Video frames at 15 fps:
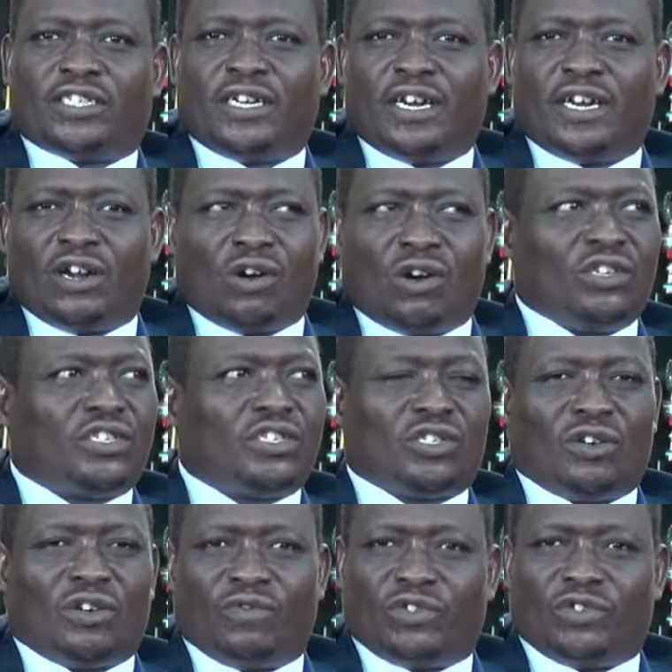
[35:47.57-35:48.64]
dons of
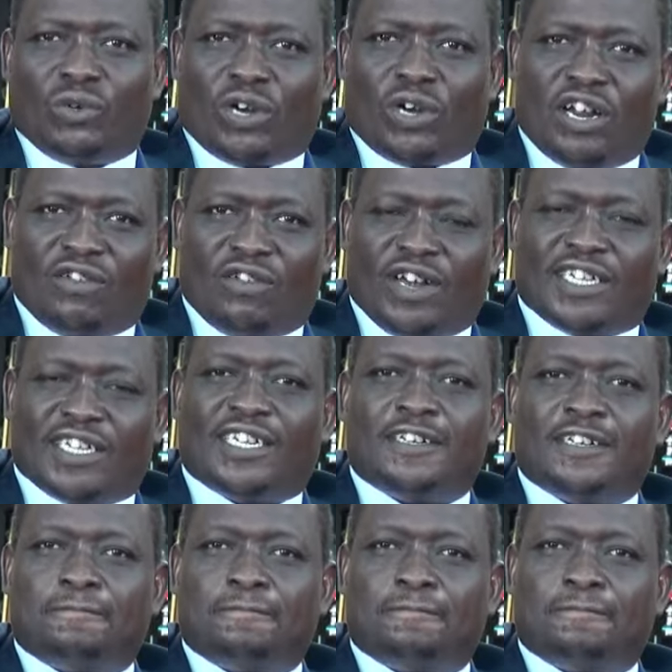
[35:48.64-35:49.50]
Chuka University,